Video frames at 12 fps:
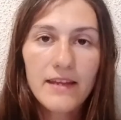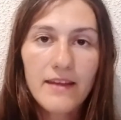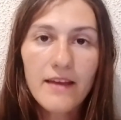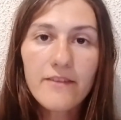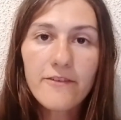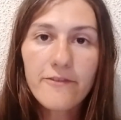
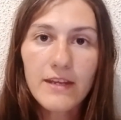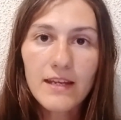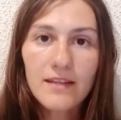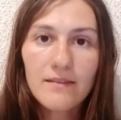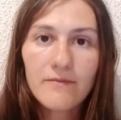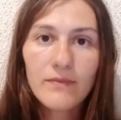Another
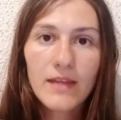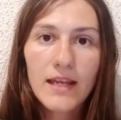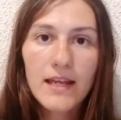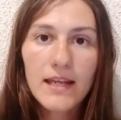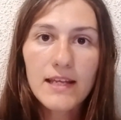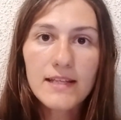thing
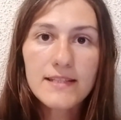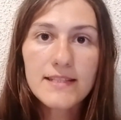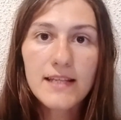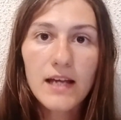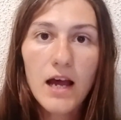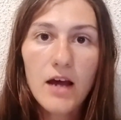
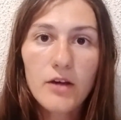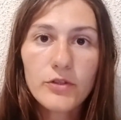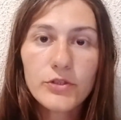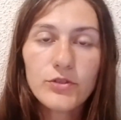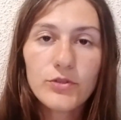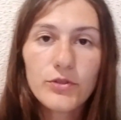is,
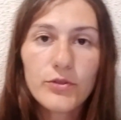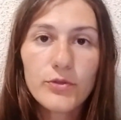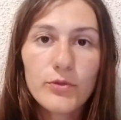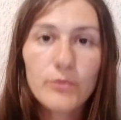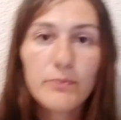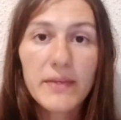how do
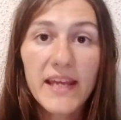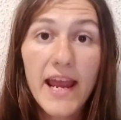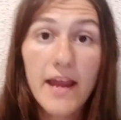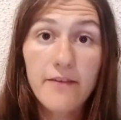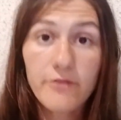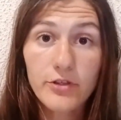you
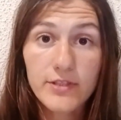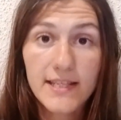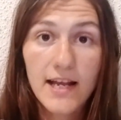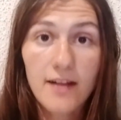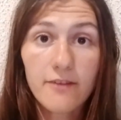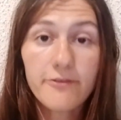behave
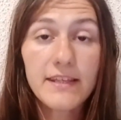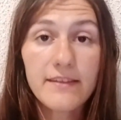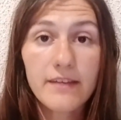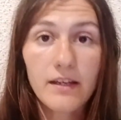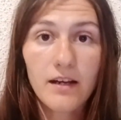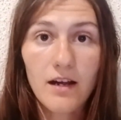yourself
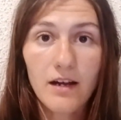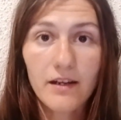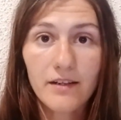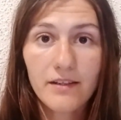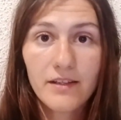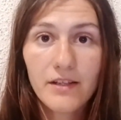in the
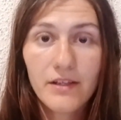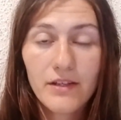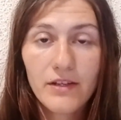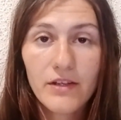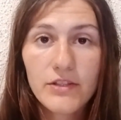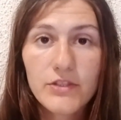car?
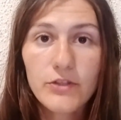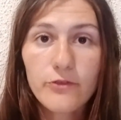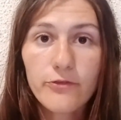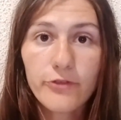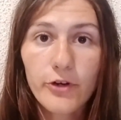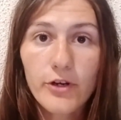So
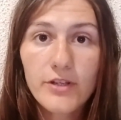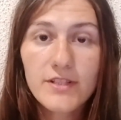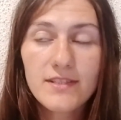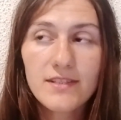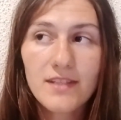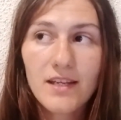
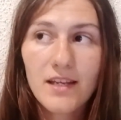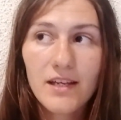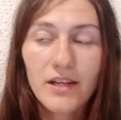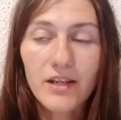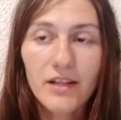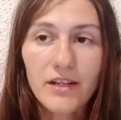first,
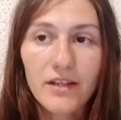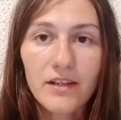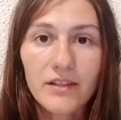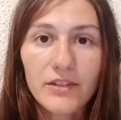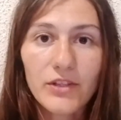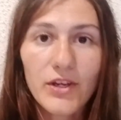
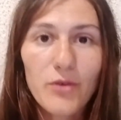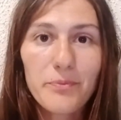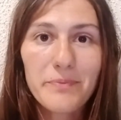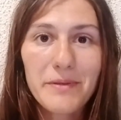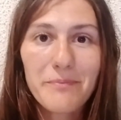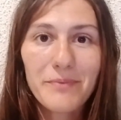
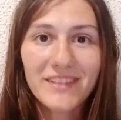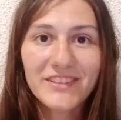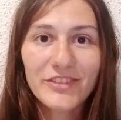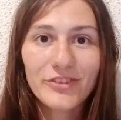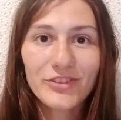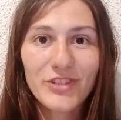
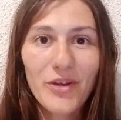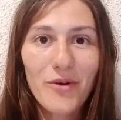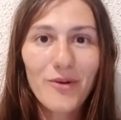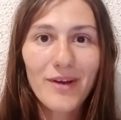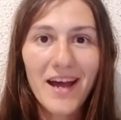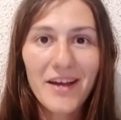people don't
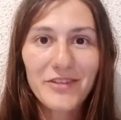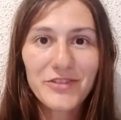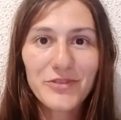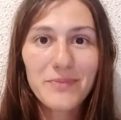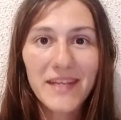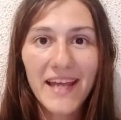know how
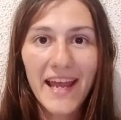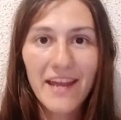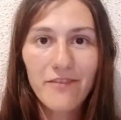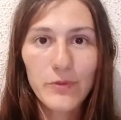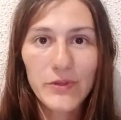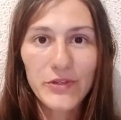to
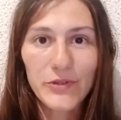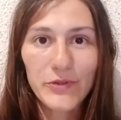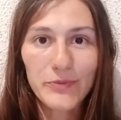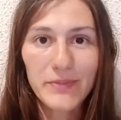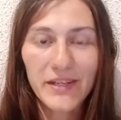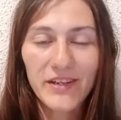behave with
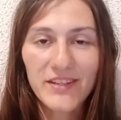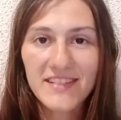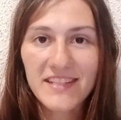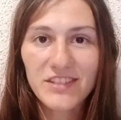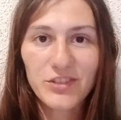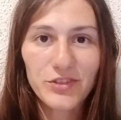you
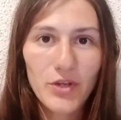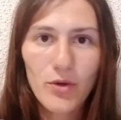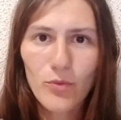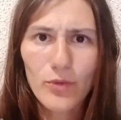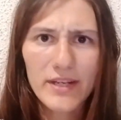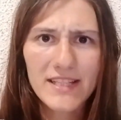because they don't
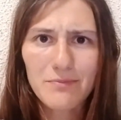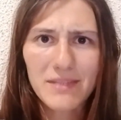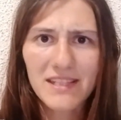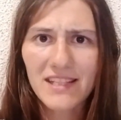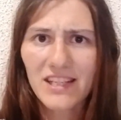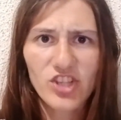know what is
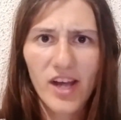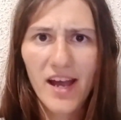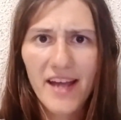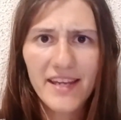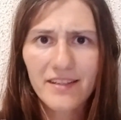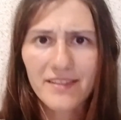mean
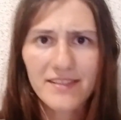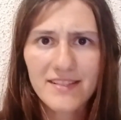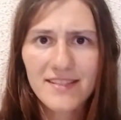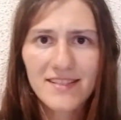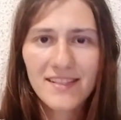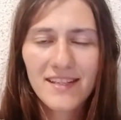
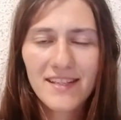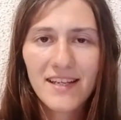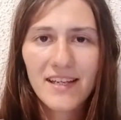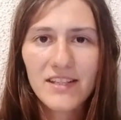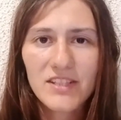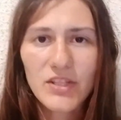hitchhikers.
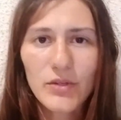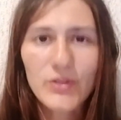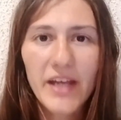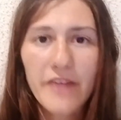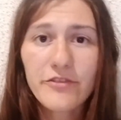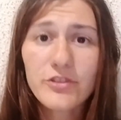So
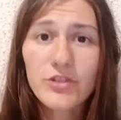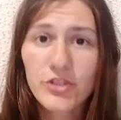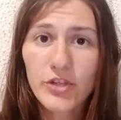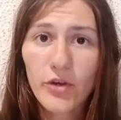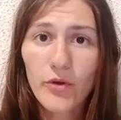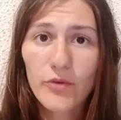you have to
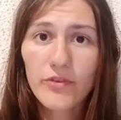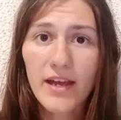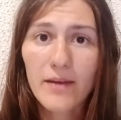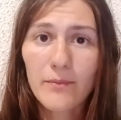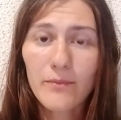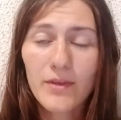show
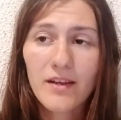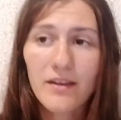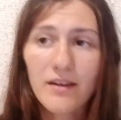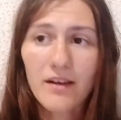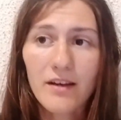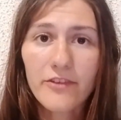them
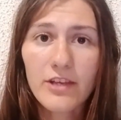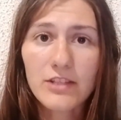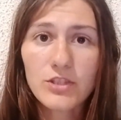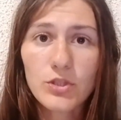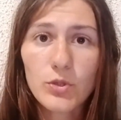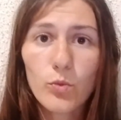
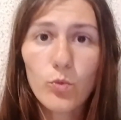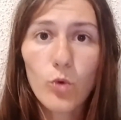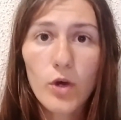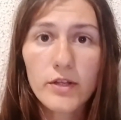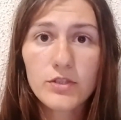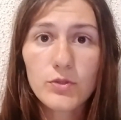that you
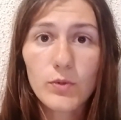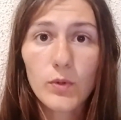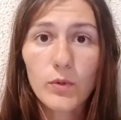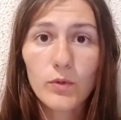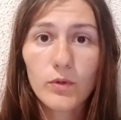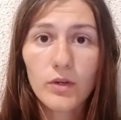
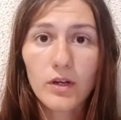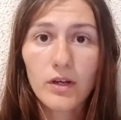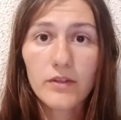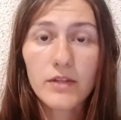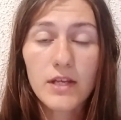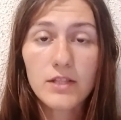
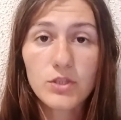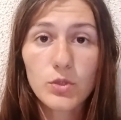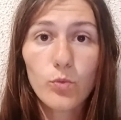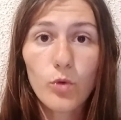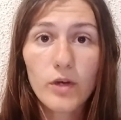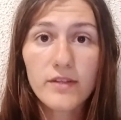
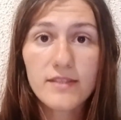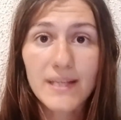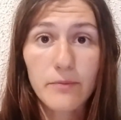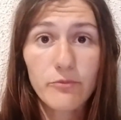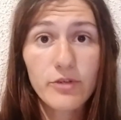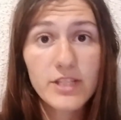want
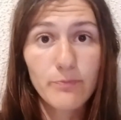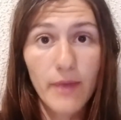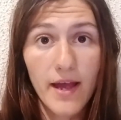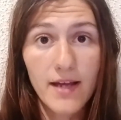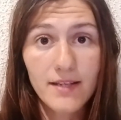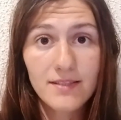some
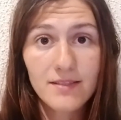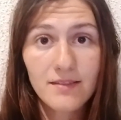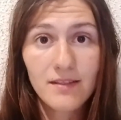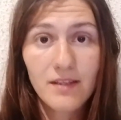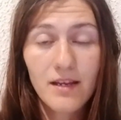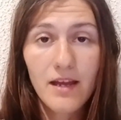respect,
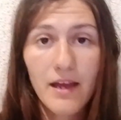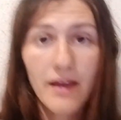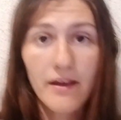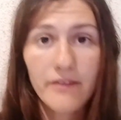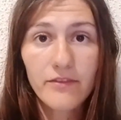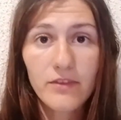
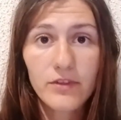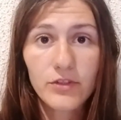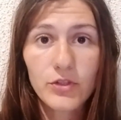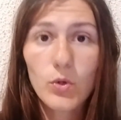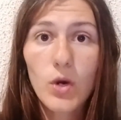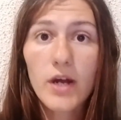and
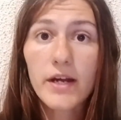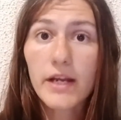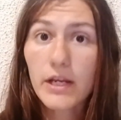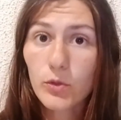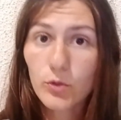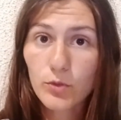you are
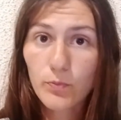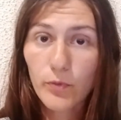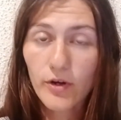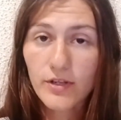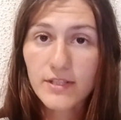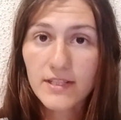a good
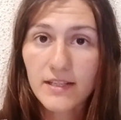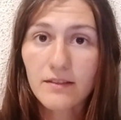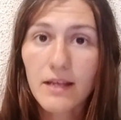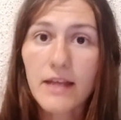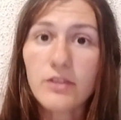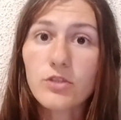
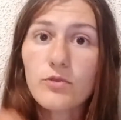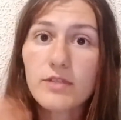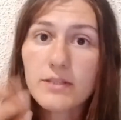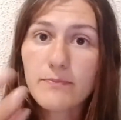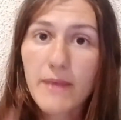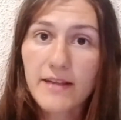person, and you
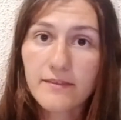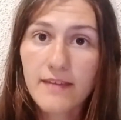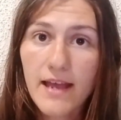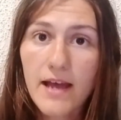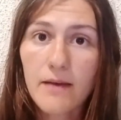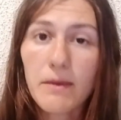respect
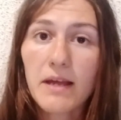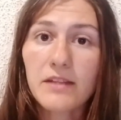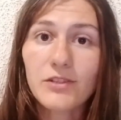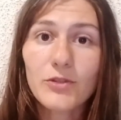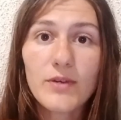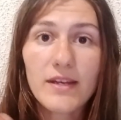them,
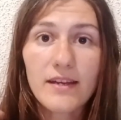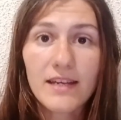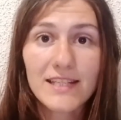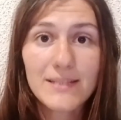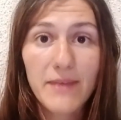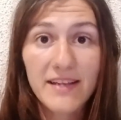and you
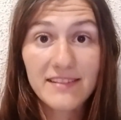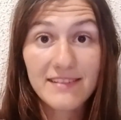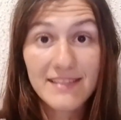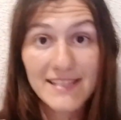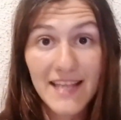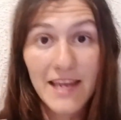expect
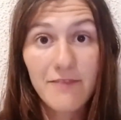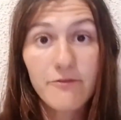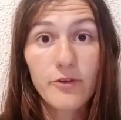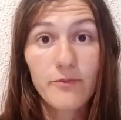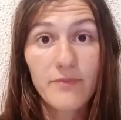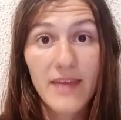the same
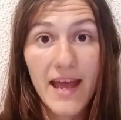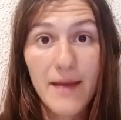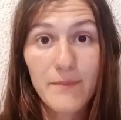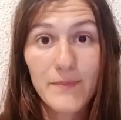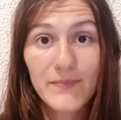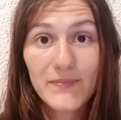from
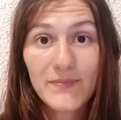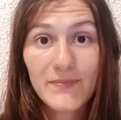them.